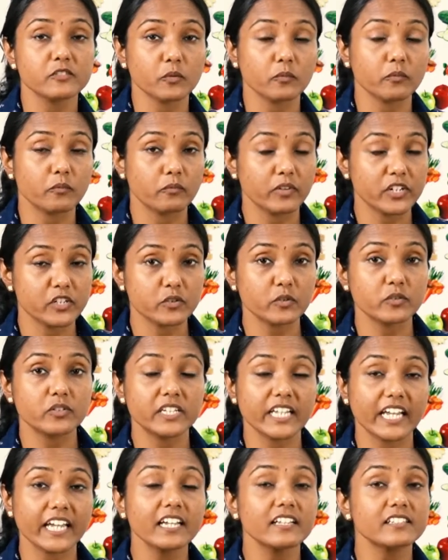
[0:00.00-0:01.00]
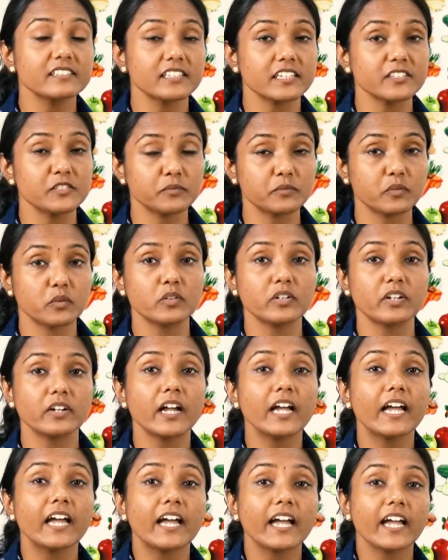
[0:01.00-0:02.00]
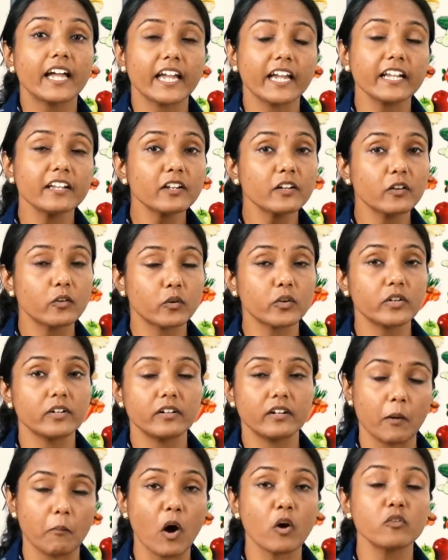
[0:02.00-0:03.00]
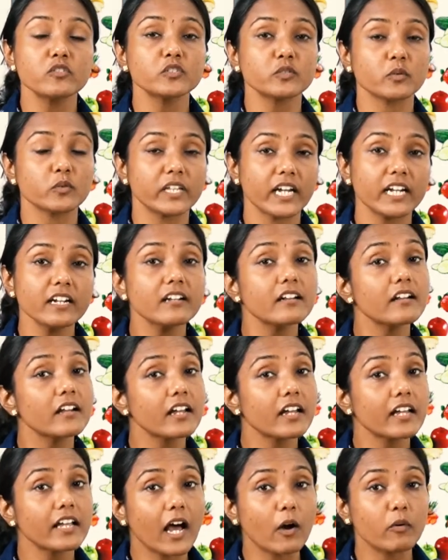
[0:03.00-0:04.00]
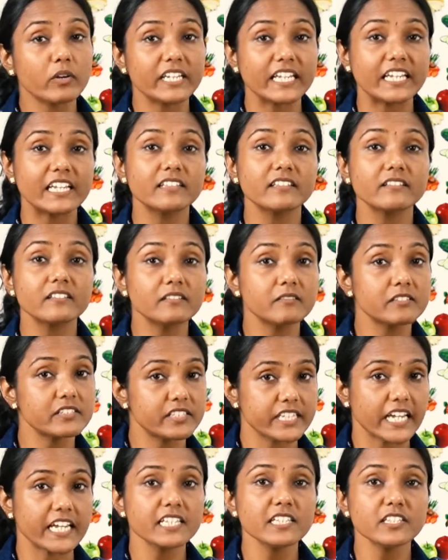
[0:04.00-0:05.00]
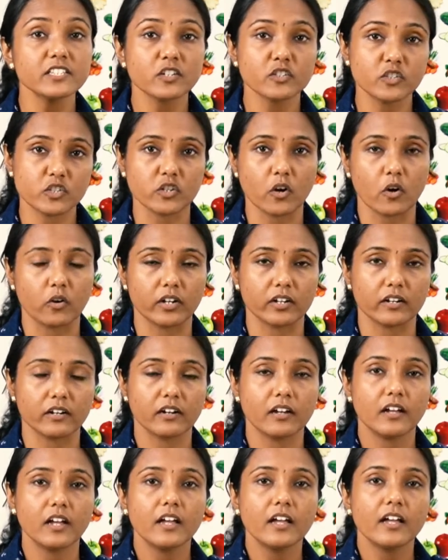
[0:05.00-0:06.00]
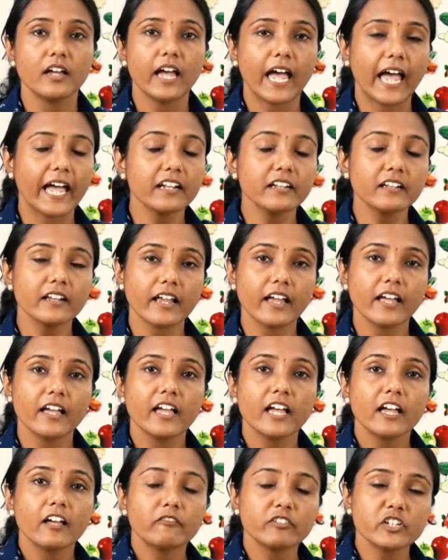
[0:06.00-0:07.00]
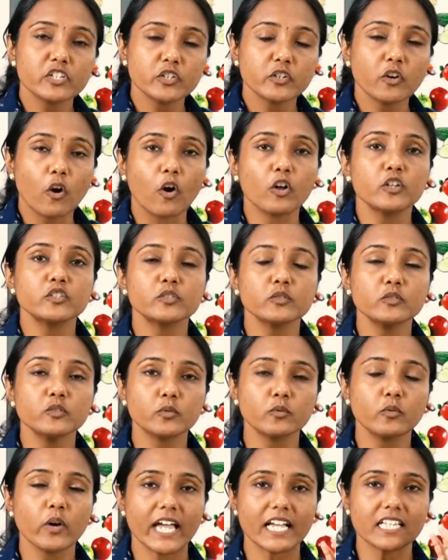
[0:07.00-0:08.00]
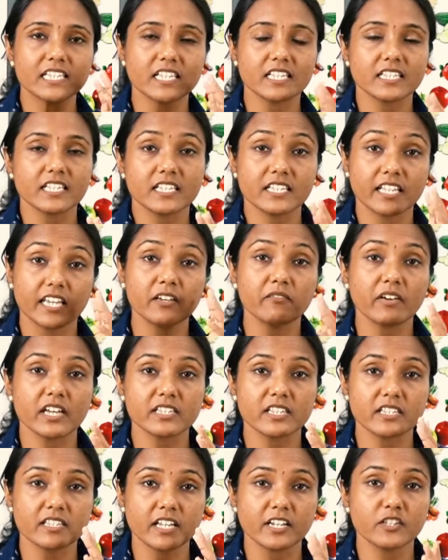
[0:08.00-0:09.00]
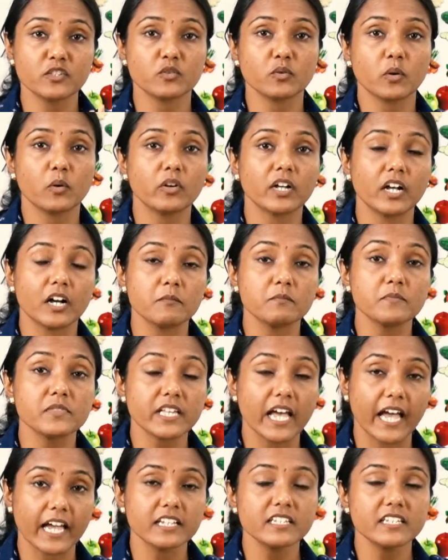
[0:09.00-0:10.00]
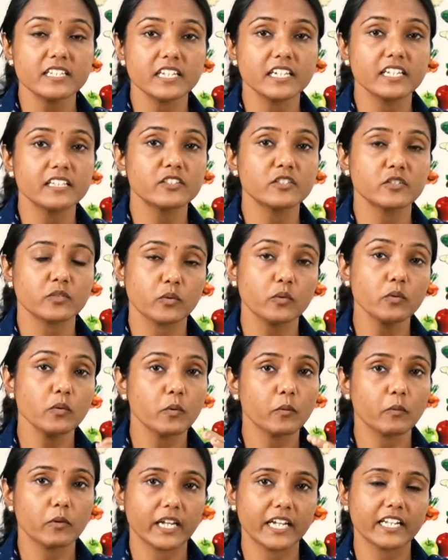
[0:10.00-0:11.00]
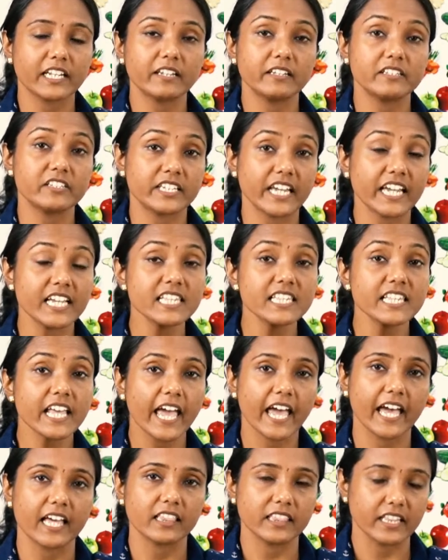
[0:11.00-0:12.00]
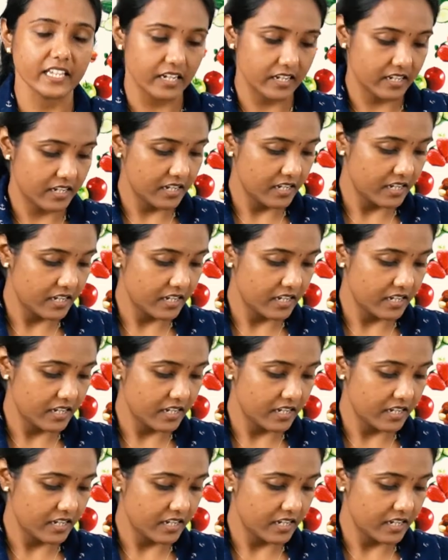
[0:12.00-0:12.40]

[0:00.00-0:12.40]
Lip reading: So we should take such food in good amount so that our teeth stays stronger. And we should also do exercise, give exercise to our gums and teeth so it stays healthy.